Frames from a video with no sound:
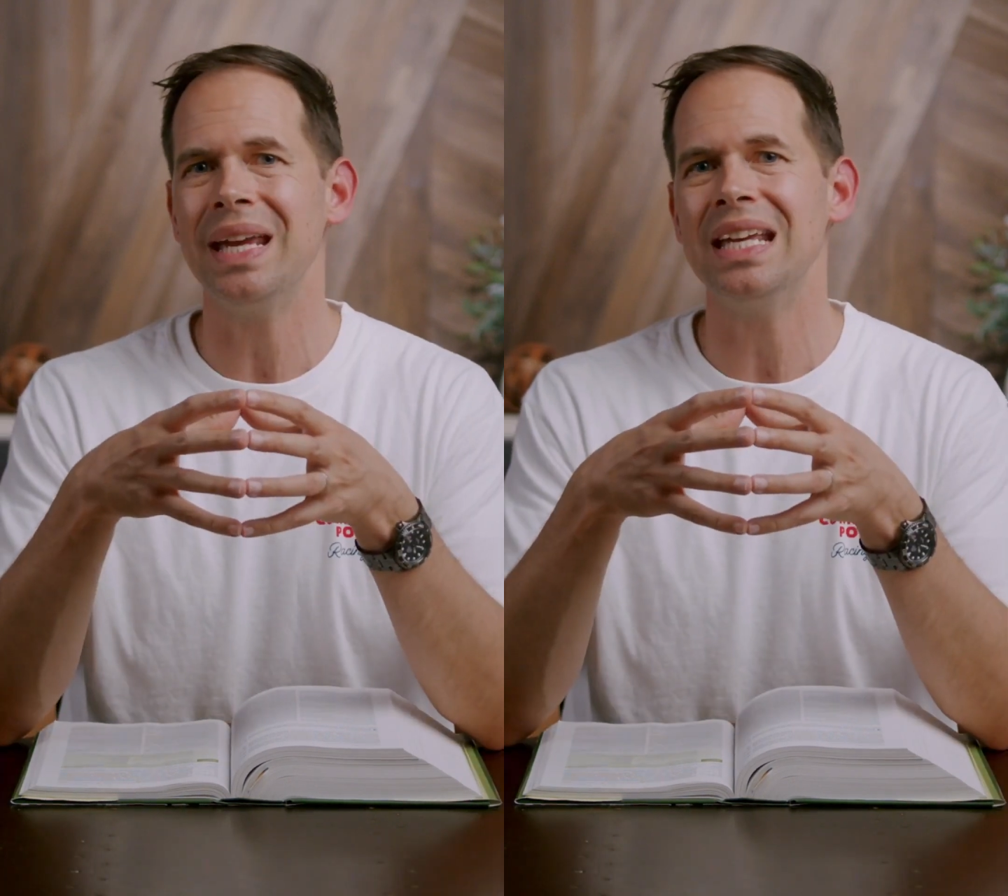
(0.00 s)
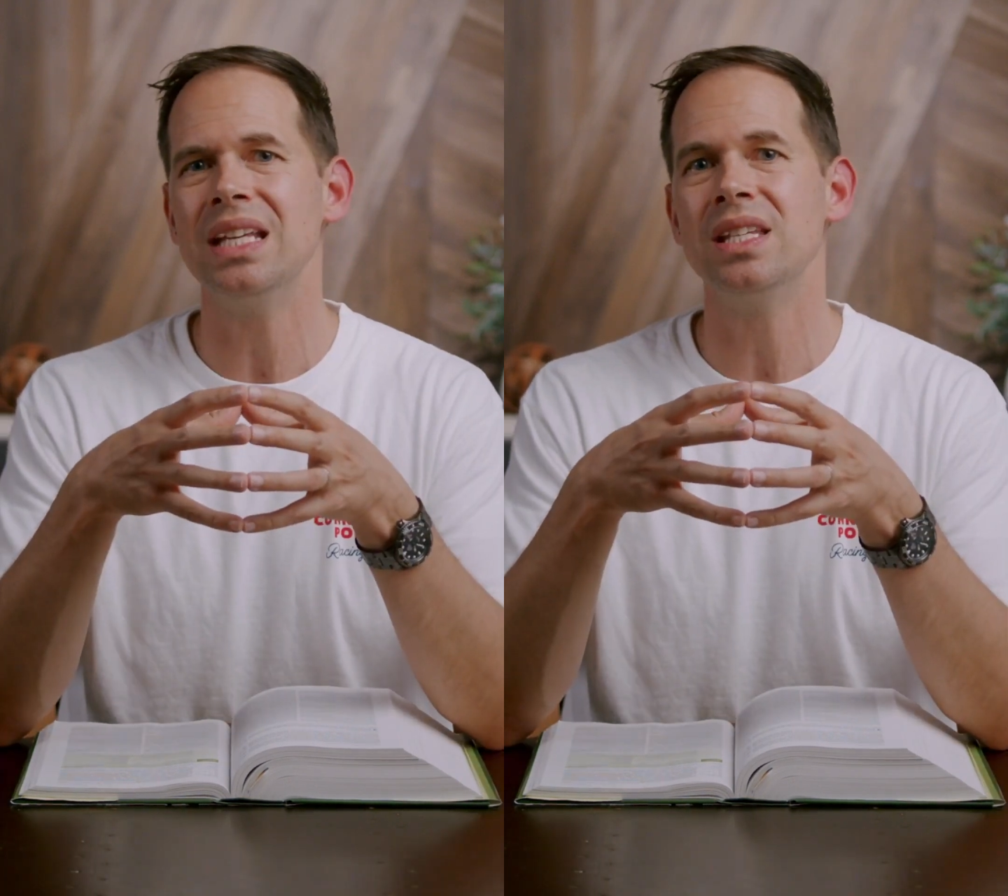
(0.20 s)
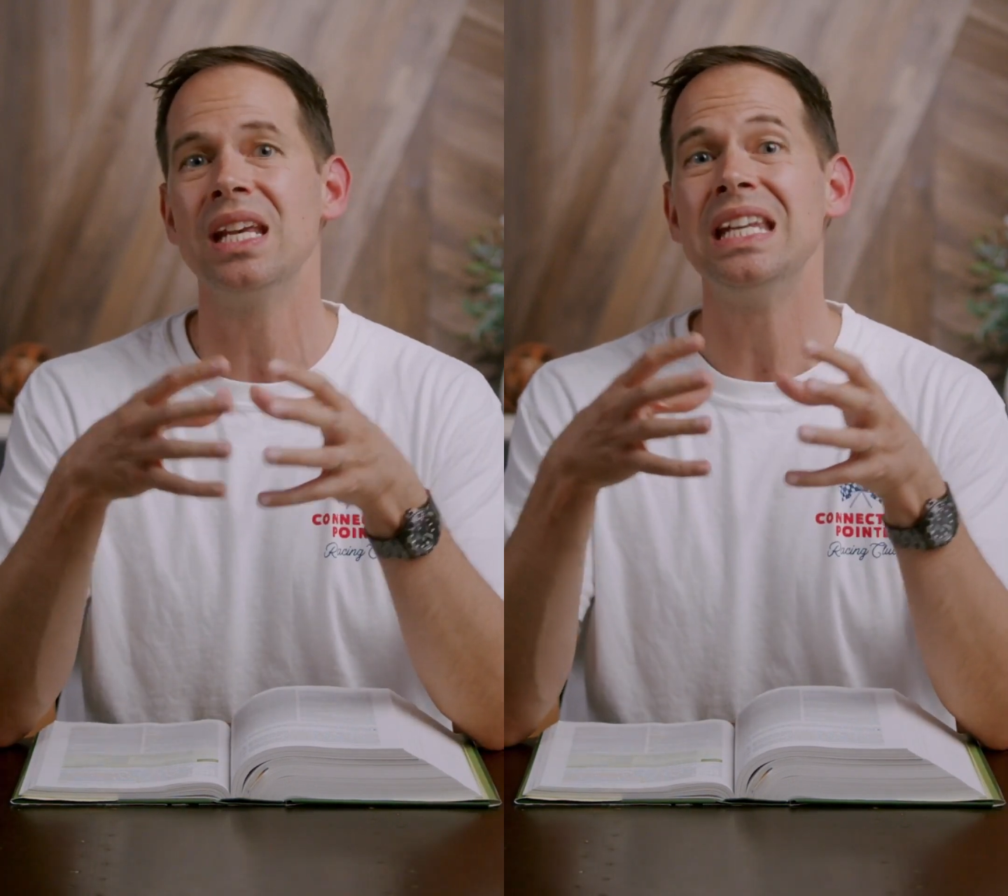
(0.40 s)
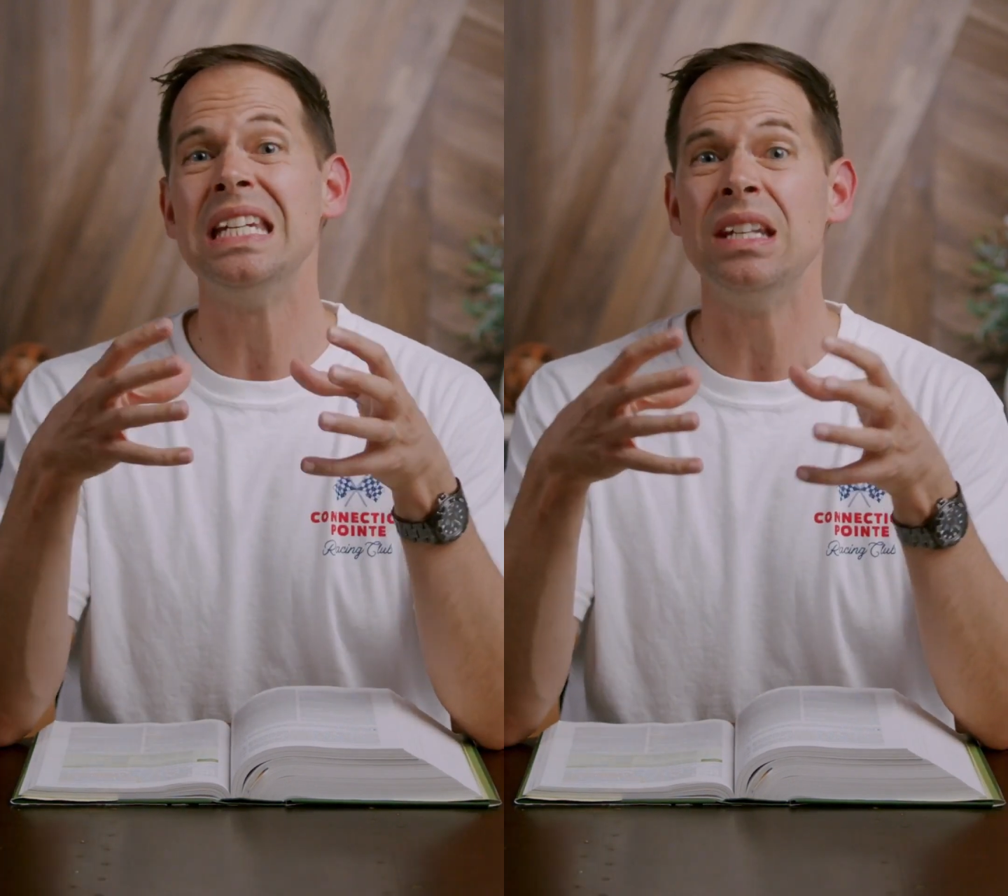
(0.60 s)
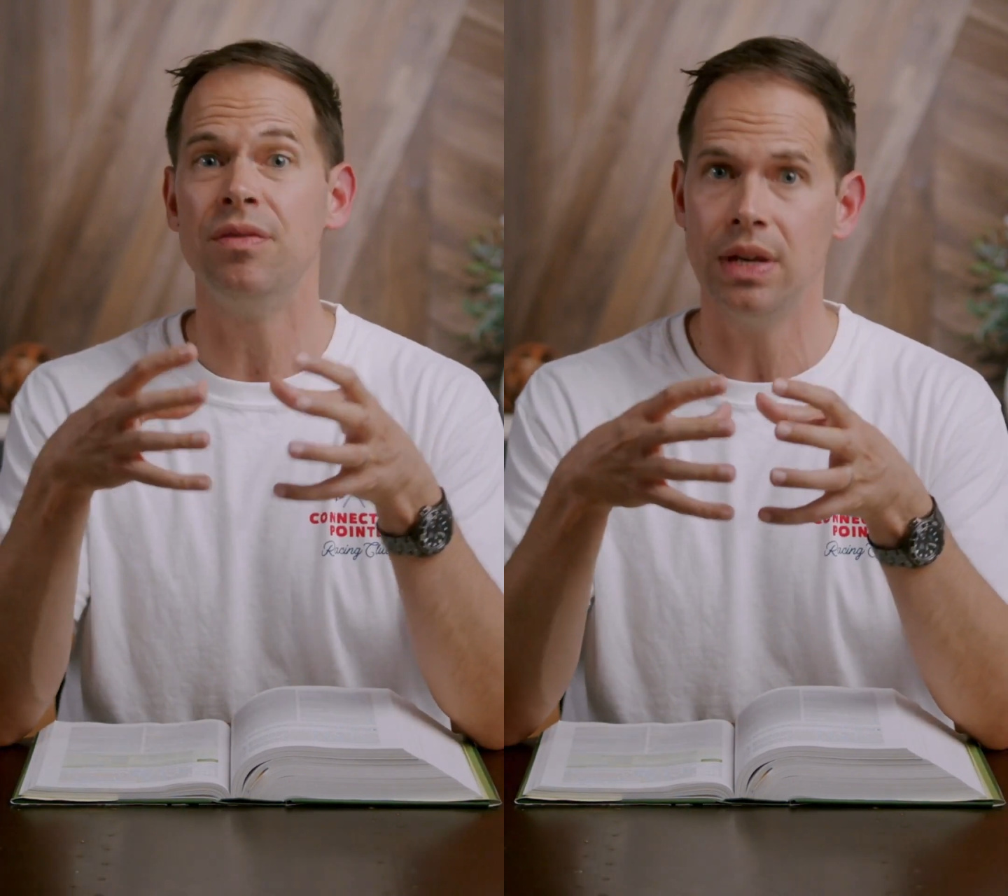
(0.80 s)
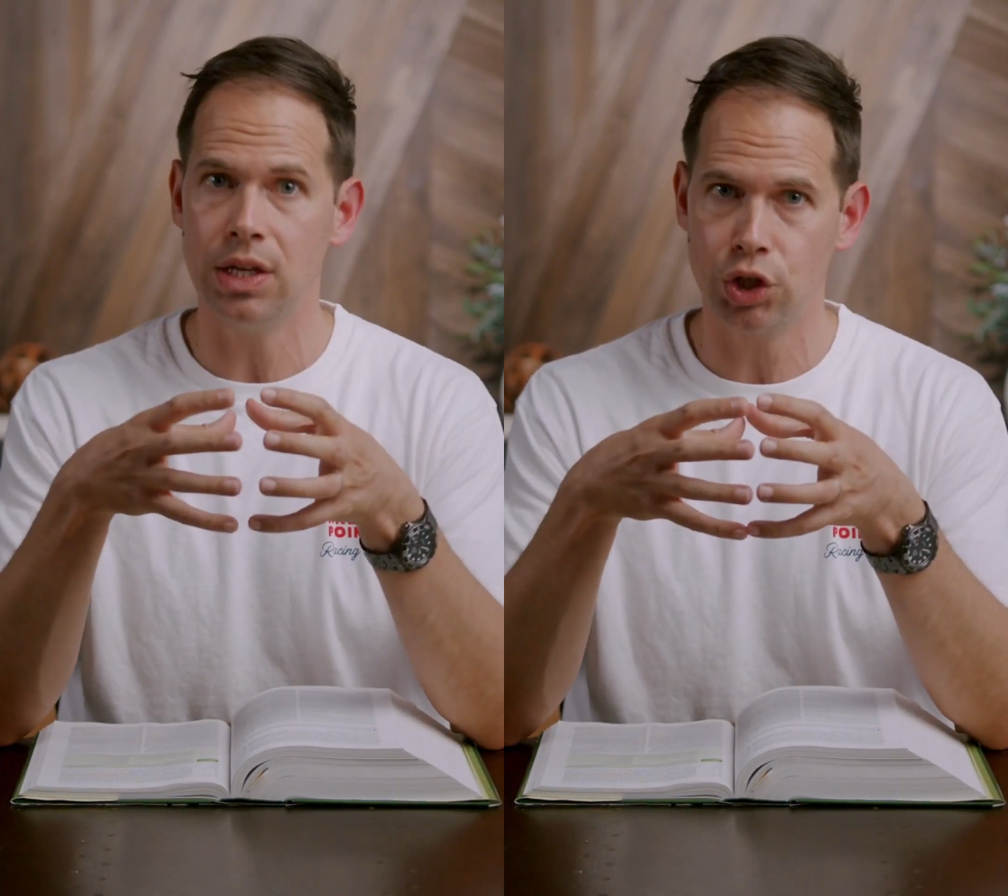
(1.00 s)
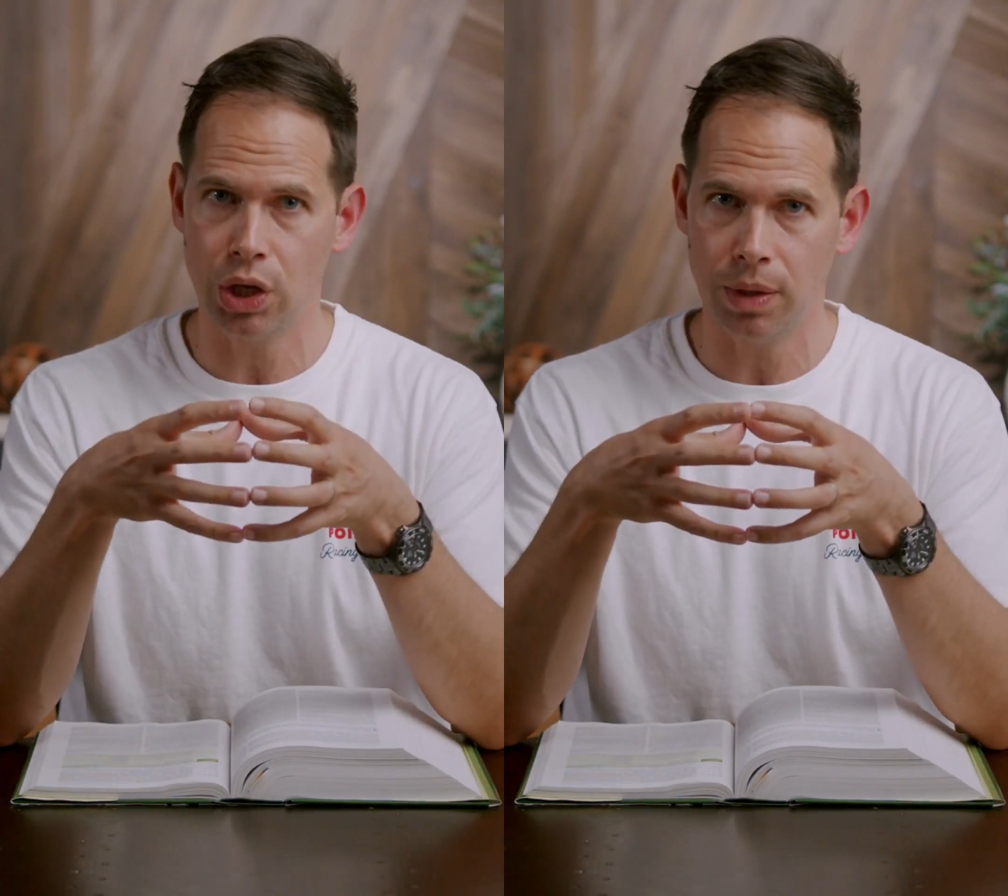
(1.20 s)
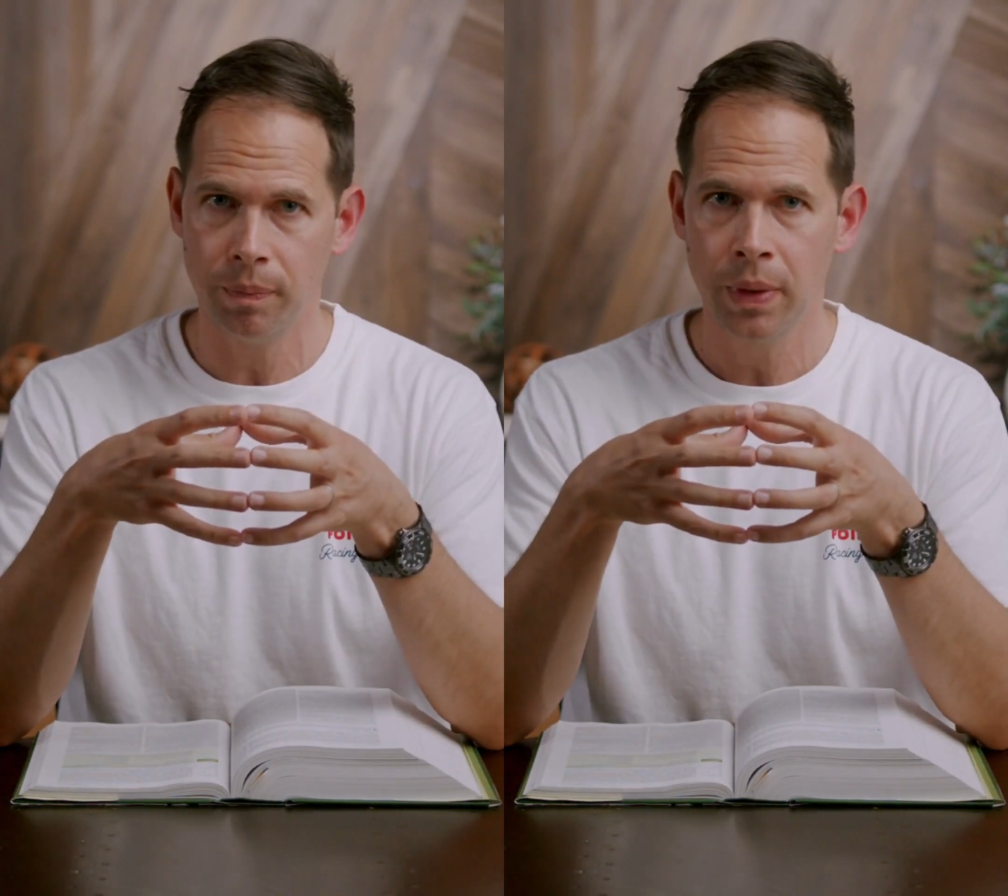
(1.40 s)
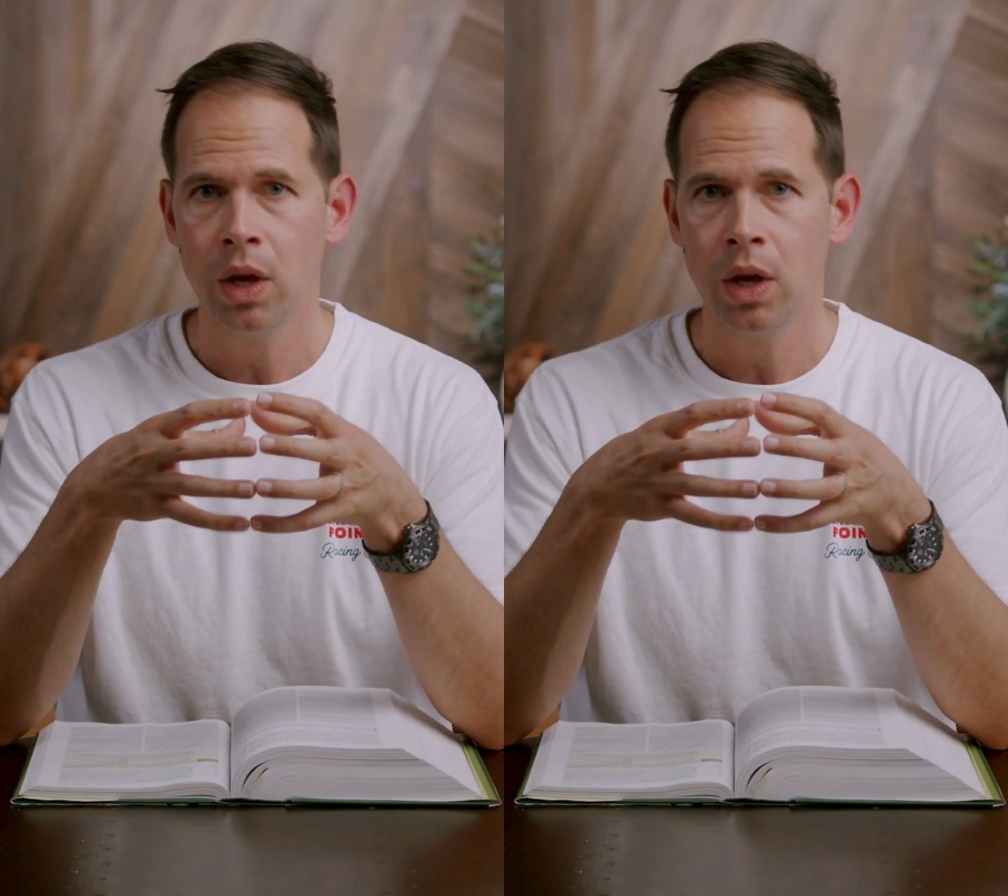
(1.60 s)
is division